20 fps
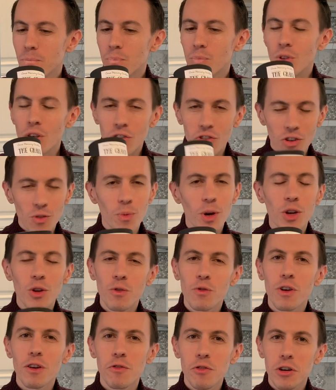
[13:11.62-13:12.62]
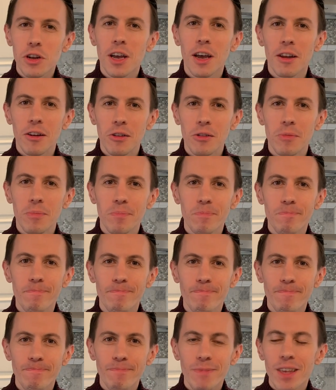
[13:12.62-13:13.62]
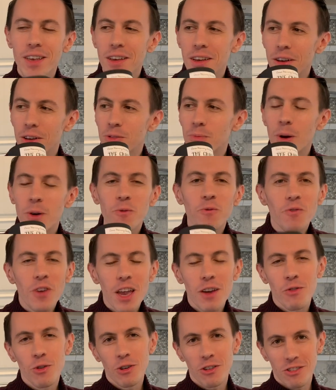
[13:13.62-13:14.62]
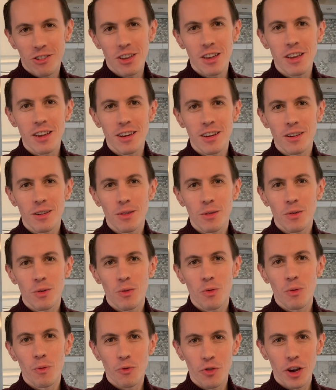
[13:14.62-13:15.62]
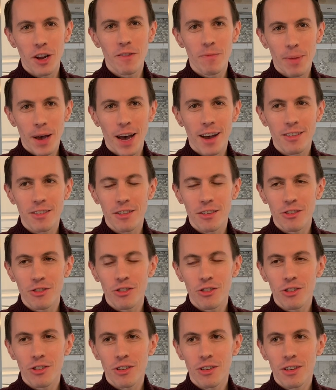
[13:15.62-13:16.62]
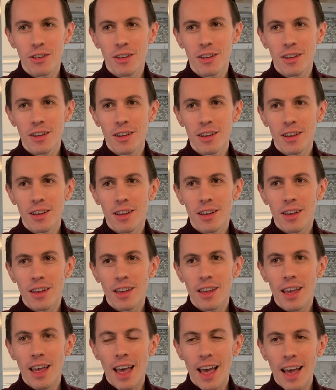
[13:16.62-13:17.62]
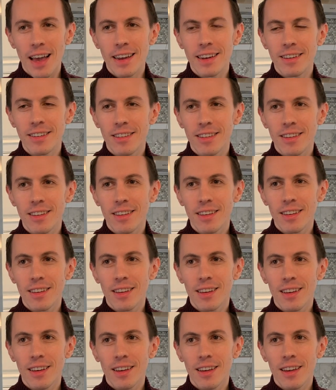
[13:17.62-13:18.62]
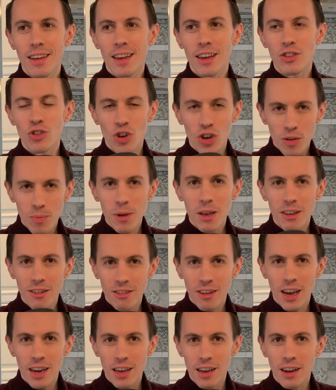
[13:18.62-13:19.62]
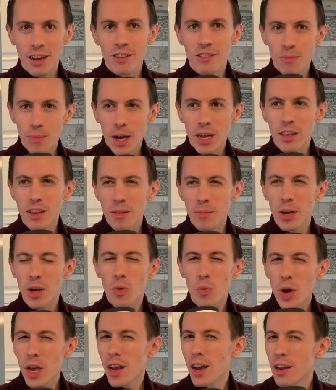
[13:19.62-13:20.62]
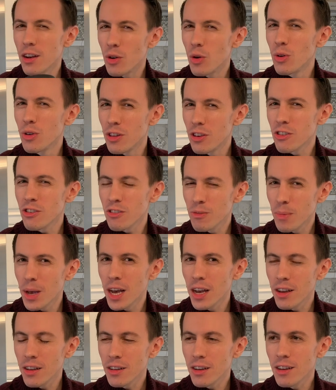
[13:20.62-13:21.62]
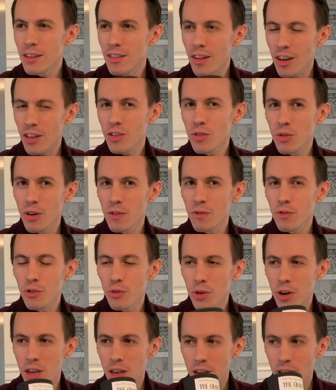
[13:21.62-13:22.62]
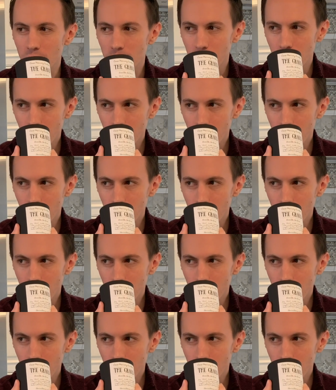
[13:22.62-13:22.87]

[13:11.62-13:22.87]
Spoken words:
This is my new favorite candle. It's my favorite scene from Flight of Passage, and it took me a second. I smelled it. I'm like, wait, I know this smell. It's not the Grand Floridian.